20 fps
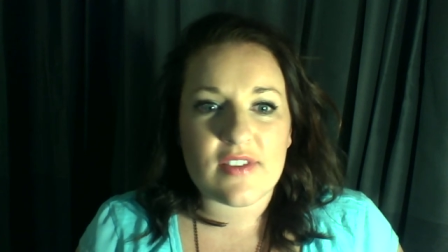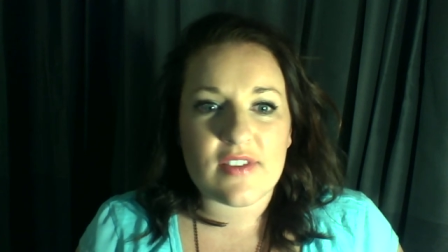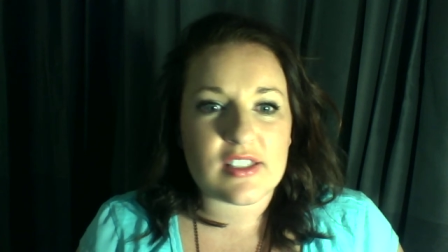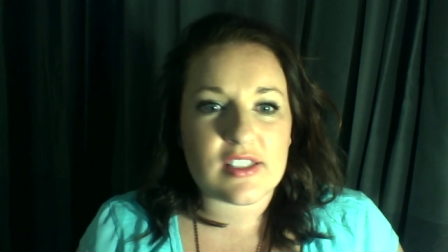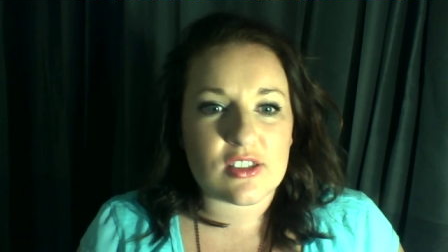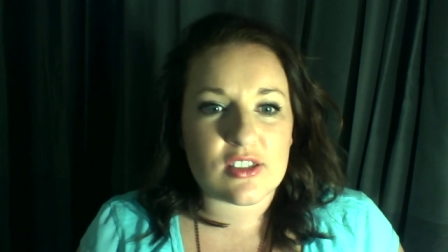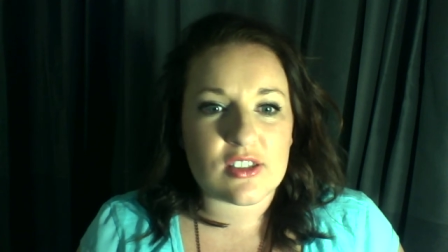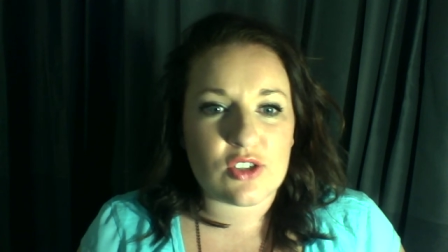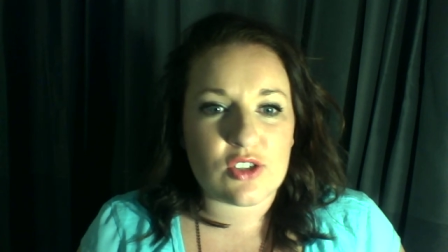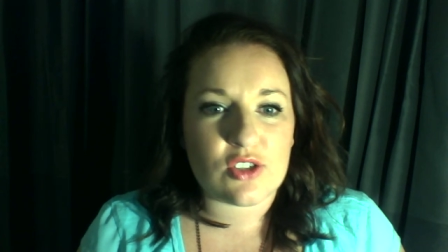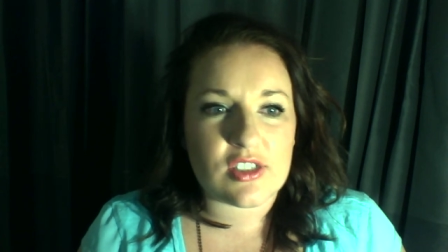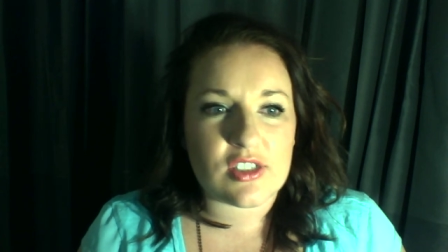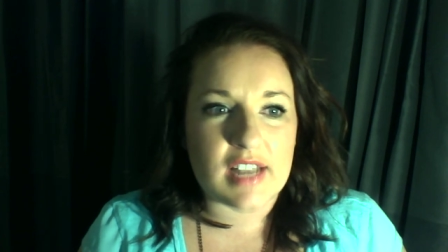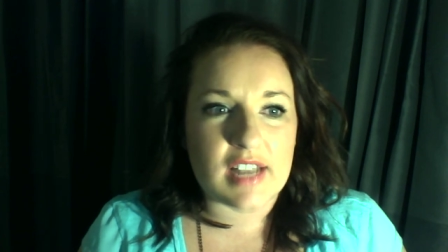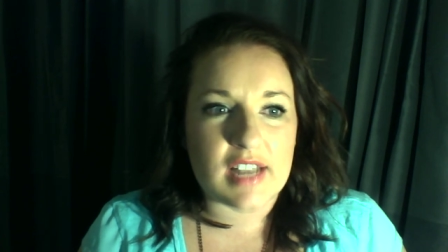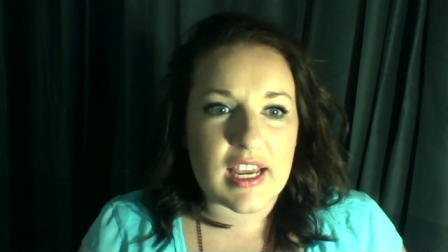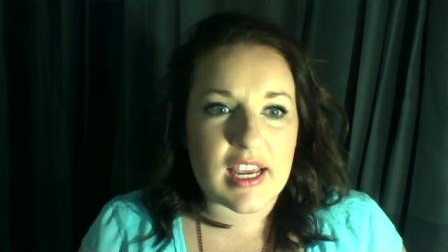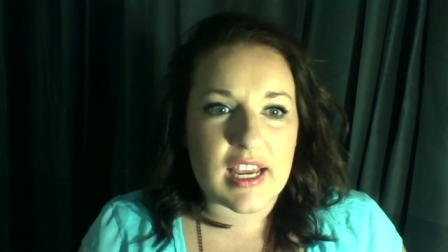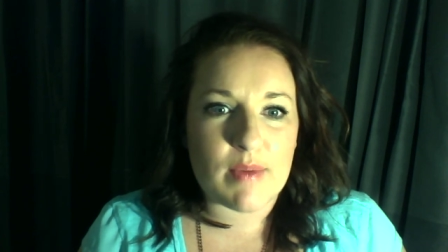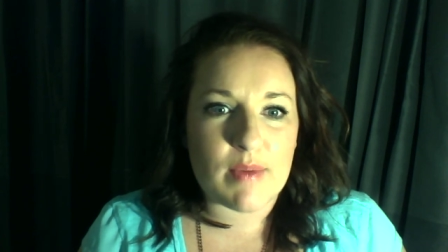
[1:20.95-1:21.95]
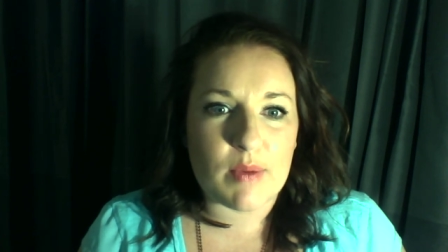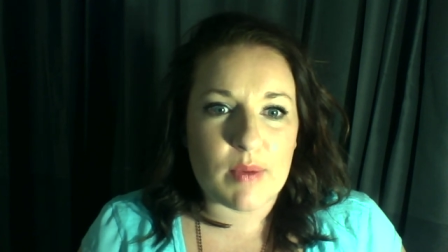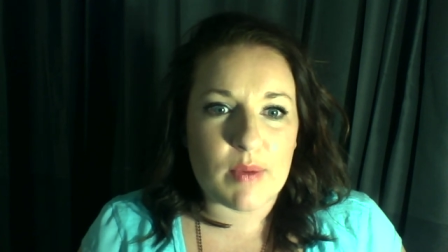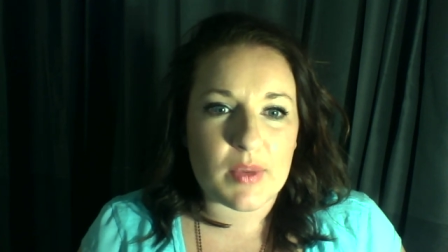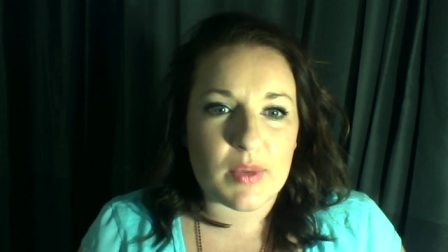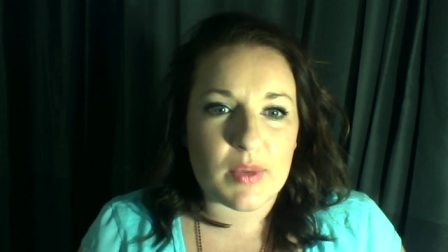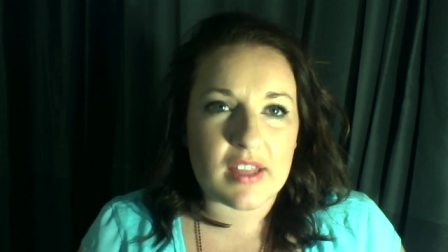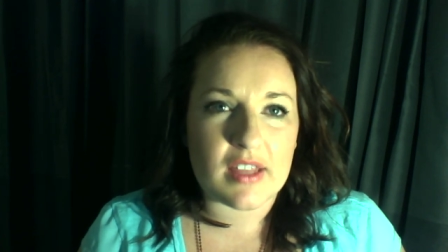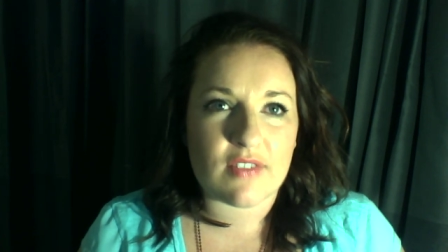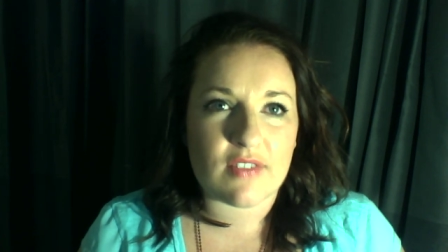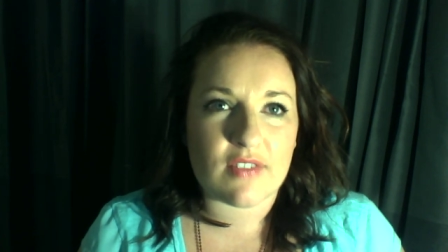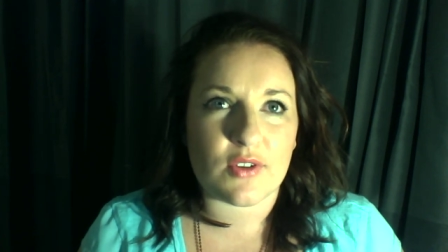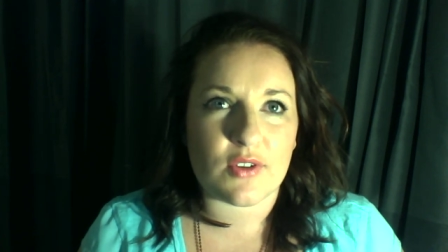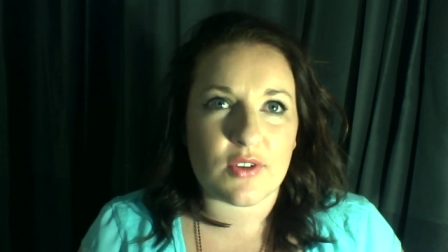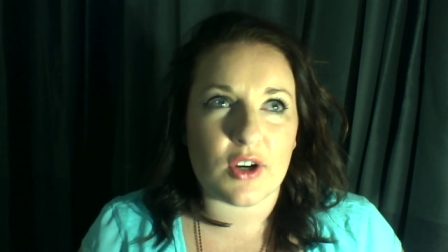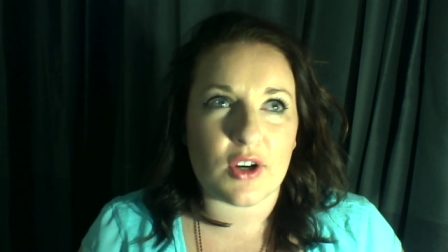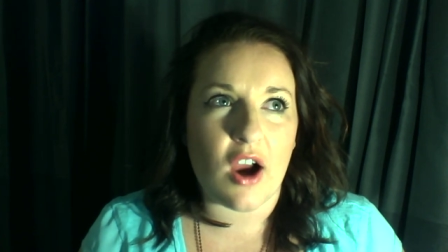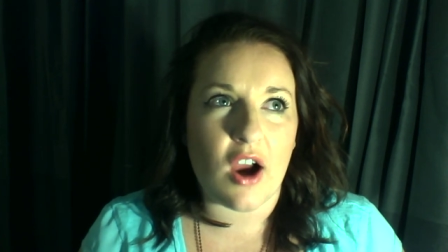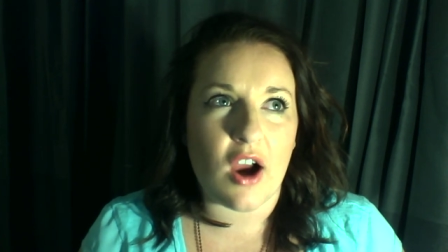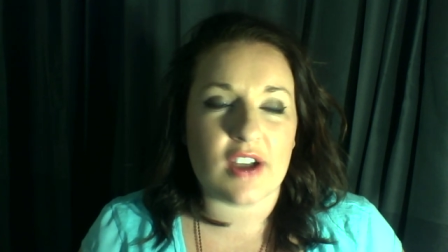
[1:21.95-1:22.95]
and solutions that I come up with
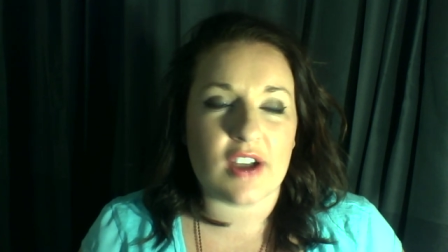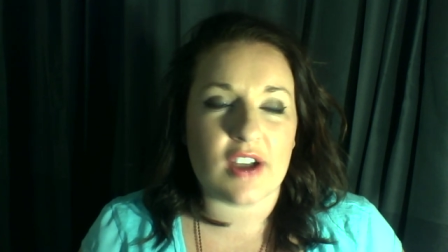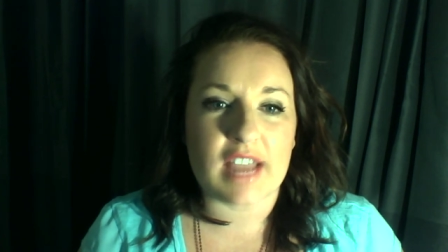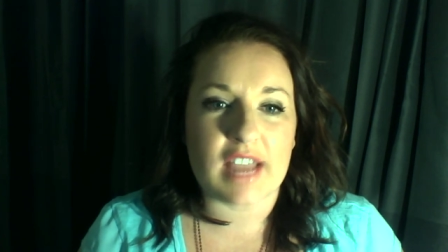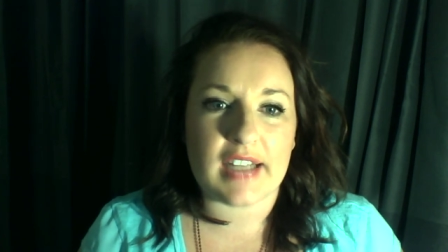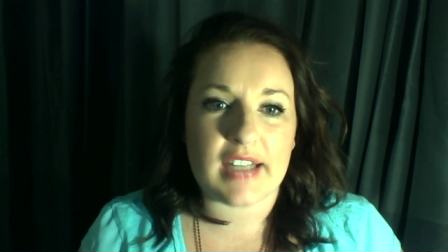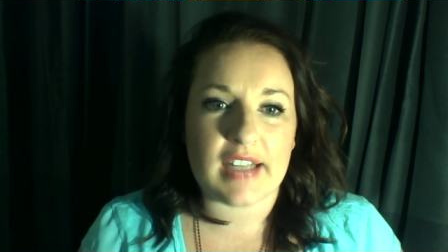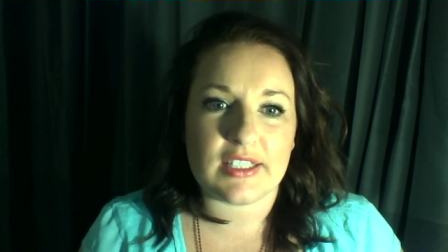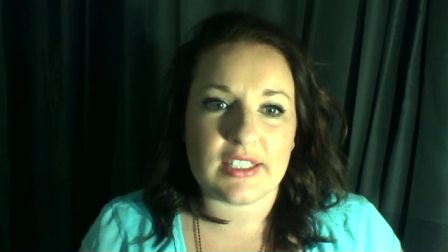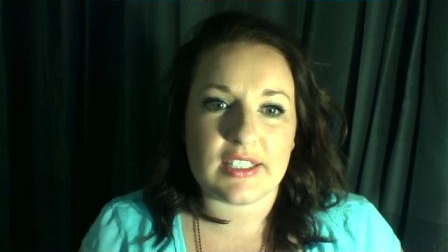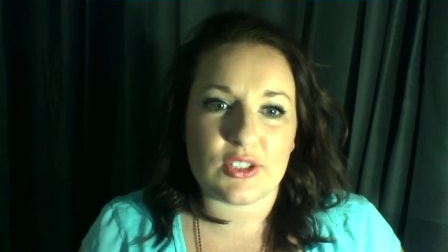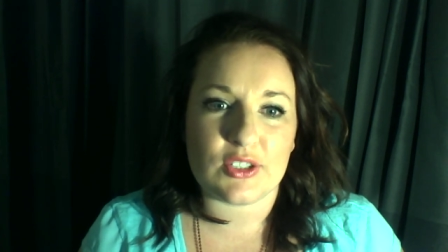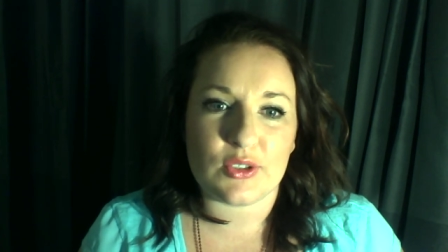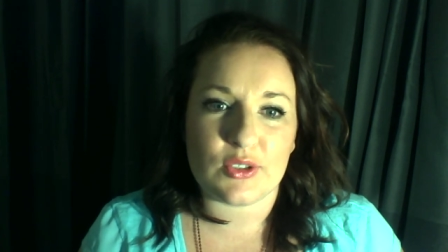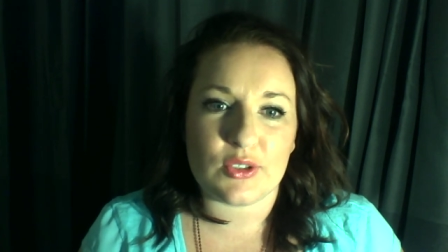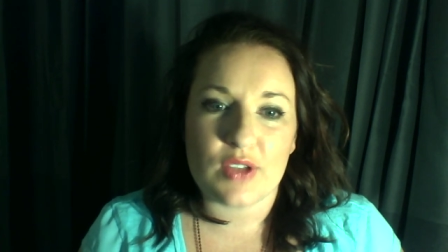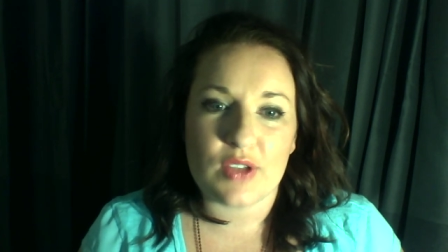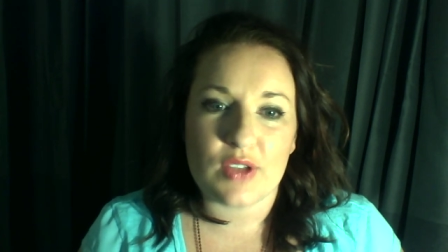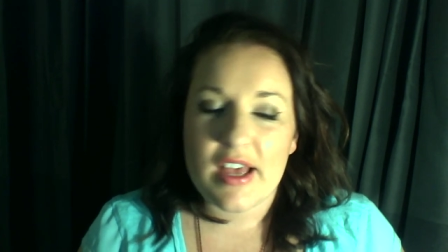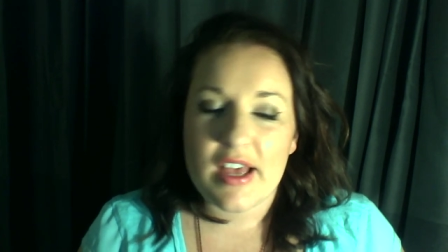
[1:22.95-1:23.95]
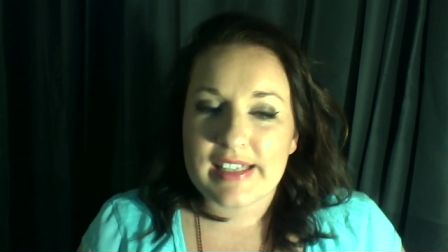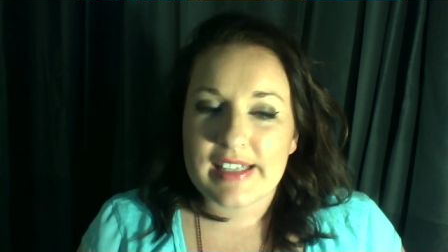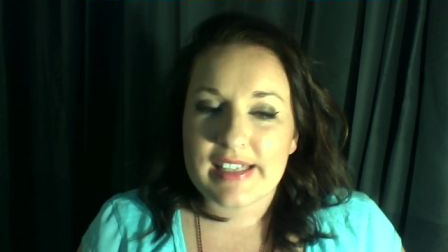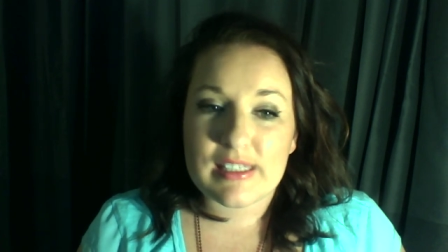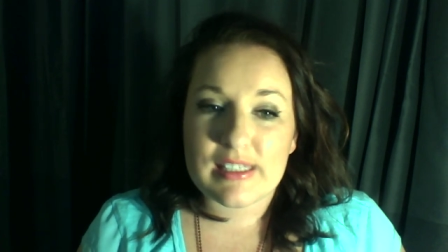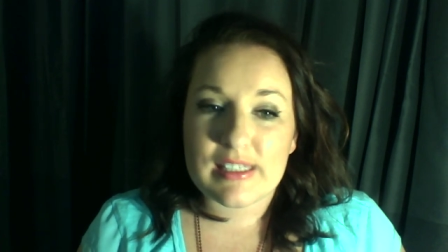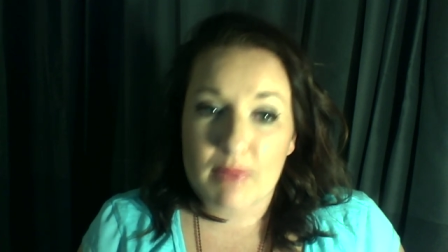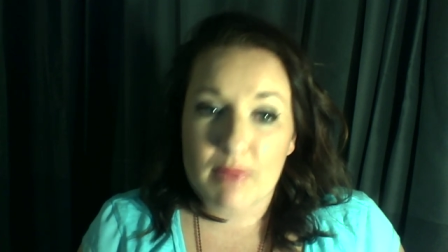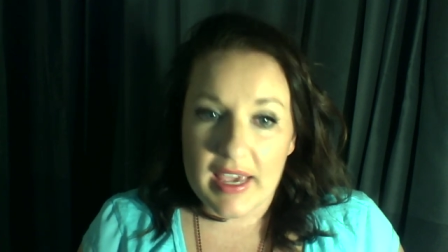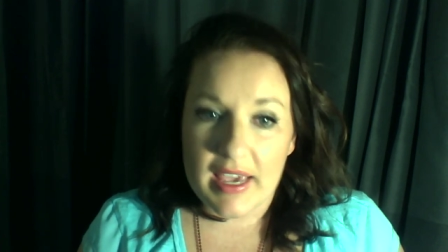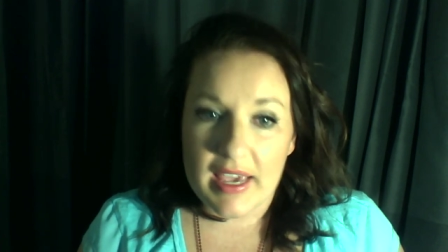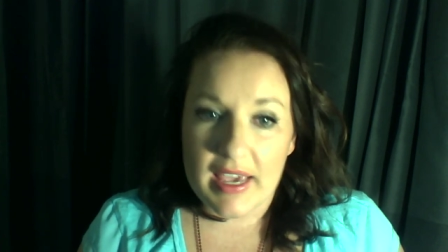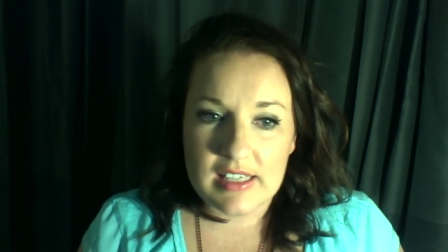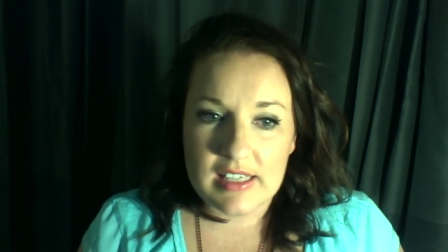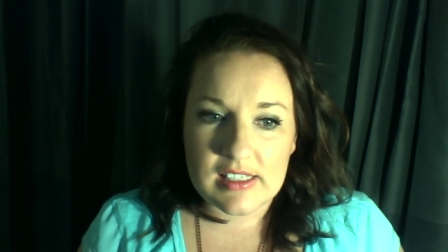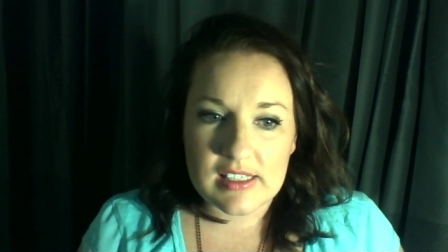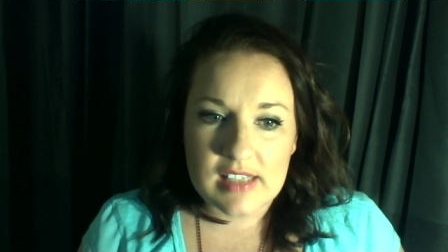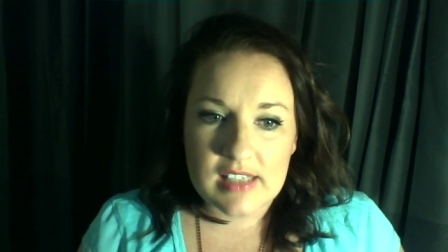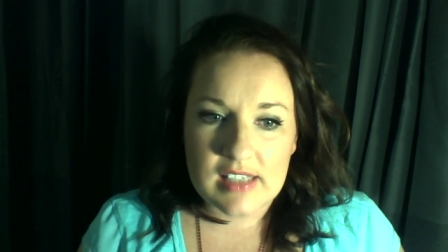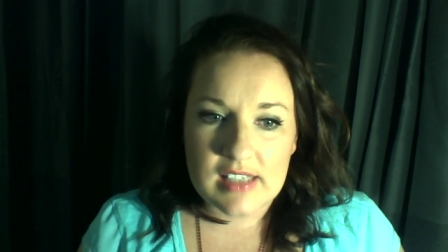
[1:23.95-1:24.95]
for our tiny little
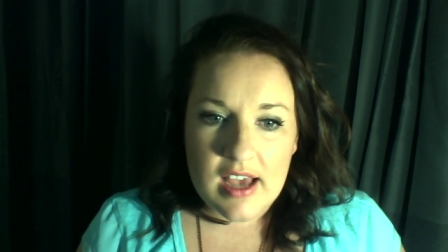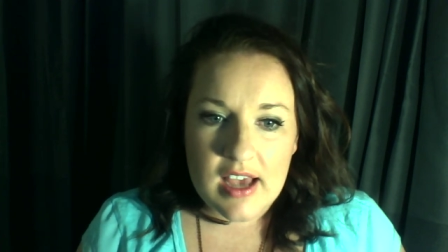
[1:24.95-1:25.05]
space.